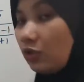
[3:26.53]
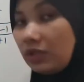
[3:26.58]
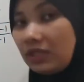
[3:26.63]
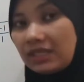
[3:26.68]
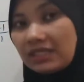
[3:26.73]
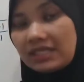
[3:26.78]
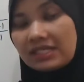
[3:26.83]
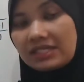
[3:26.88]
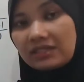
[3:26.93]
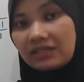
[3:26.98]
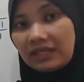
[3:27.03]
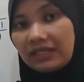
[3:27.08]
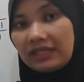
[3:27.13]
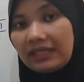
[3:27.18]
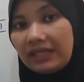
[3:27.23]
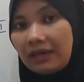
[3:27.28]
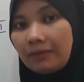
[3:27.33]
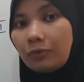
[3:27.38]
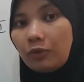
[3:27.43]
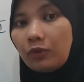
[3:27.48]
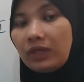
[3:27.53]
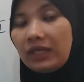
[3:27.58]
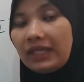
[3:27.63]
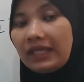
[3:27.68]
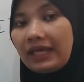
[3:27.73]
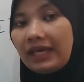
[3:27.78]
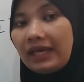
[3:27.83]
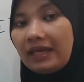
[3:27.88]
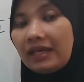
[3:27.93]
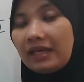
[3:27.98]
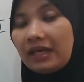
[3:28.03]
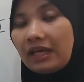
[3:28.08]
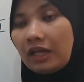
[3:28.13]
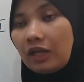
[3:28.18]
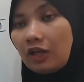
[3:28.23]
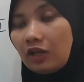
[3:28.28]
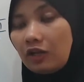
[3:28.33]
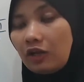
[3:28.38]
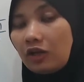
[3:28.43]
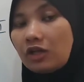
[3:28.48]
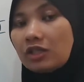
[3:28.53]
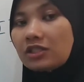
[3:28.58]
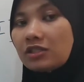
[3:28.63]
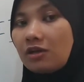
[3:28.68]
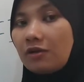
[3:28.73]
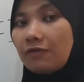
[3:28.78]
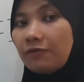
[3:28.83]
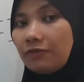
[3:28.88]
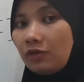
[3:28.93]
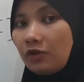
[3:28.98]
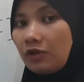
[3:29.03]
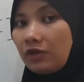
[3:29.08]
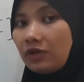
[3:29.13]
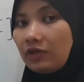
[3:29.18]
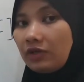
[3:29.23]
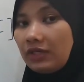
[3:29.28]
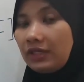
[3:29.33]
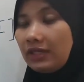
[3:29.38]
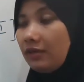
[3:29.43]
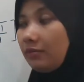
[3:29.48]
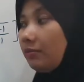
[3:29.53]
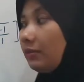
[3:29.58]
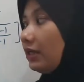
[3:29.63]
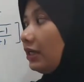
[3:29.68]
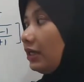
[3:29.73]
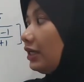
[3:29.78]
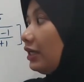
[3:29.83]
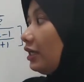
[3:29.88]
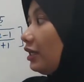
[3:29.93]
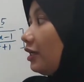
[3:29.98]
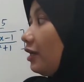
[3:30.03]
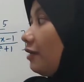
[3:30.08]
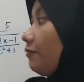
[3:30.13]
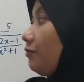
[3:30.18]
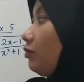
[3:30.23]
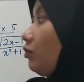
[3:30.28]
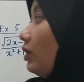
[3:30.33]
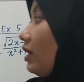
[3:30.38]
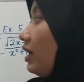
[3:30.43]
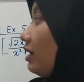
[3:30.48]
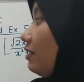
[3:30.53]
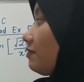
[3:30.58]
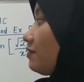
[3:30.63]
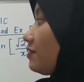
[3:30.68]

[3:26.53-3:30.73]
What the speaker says: this is recap only, laws of logarithm. If you have